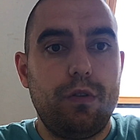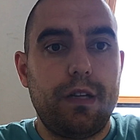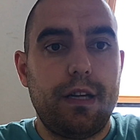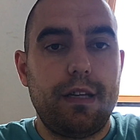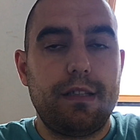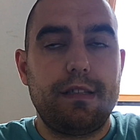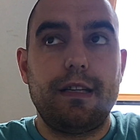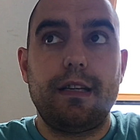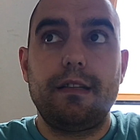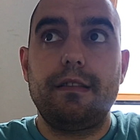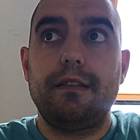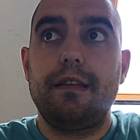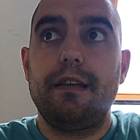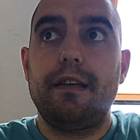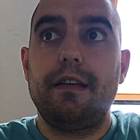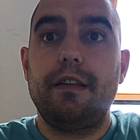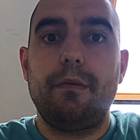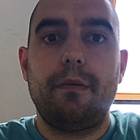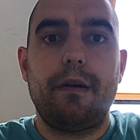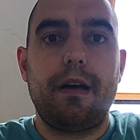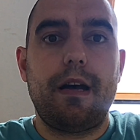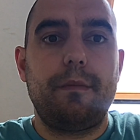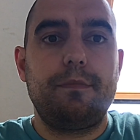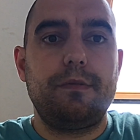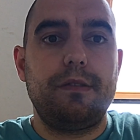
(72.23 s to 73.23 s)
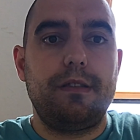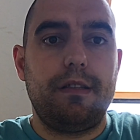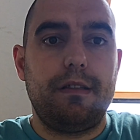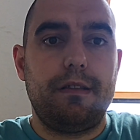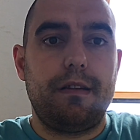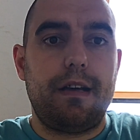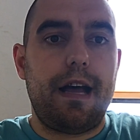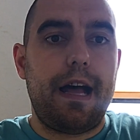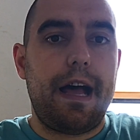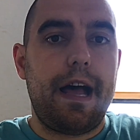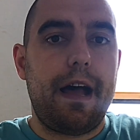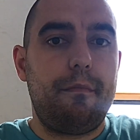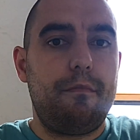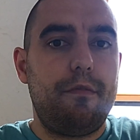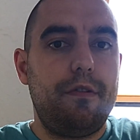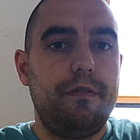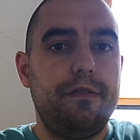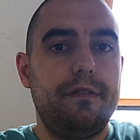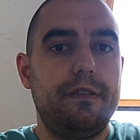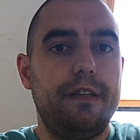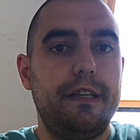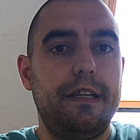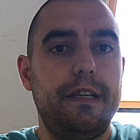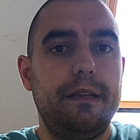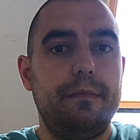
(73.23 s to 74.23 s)
like I said there, they were absolutely
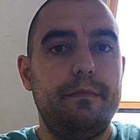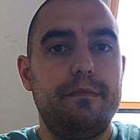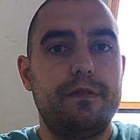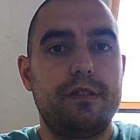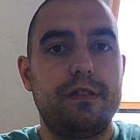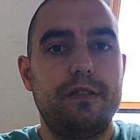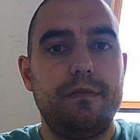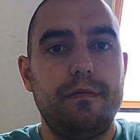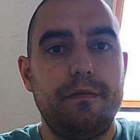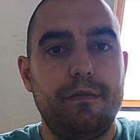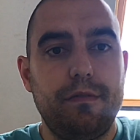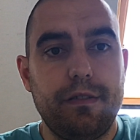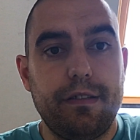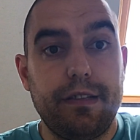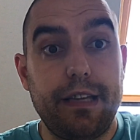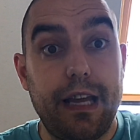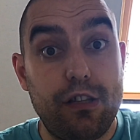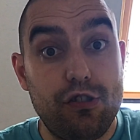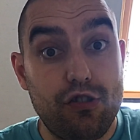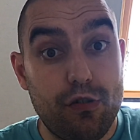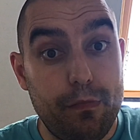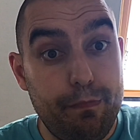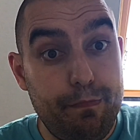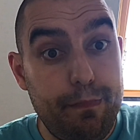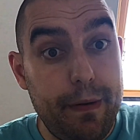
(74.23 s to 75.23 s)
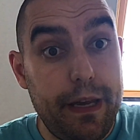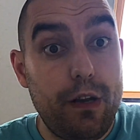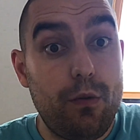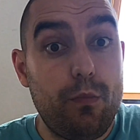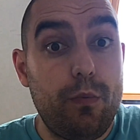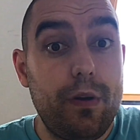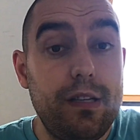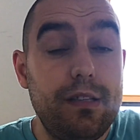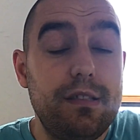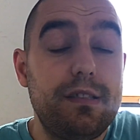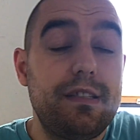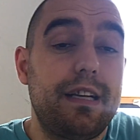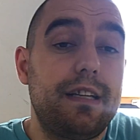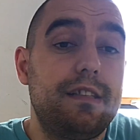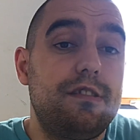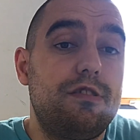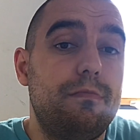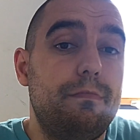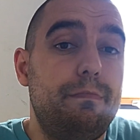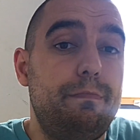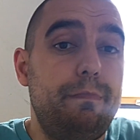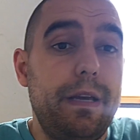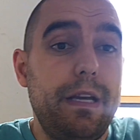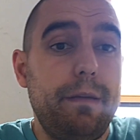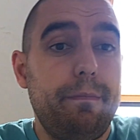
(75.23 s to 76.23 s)
hammering teams and getting some big wins against
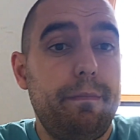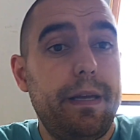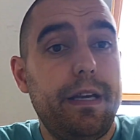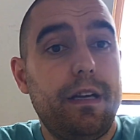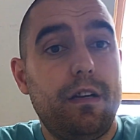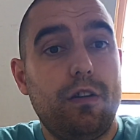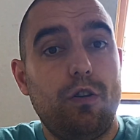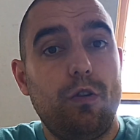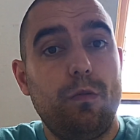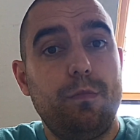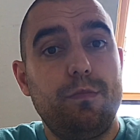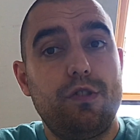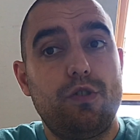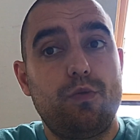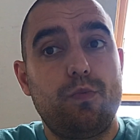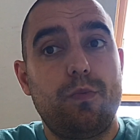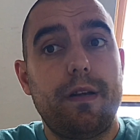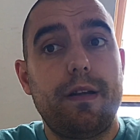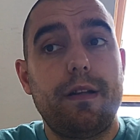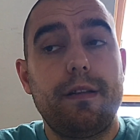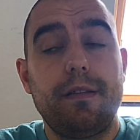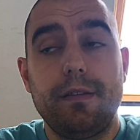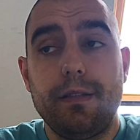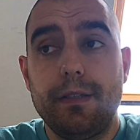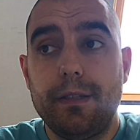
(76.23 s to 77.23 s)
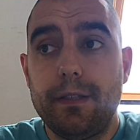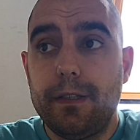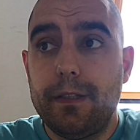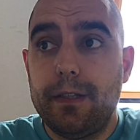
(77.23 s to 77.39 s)
some big clubs as well.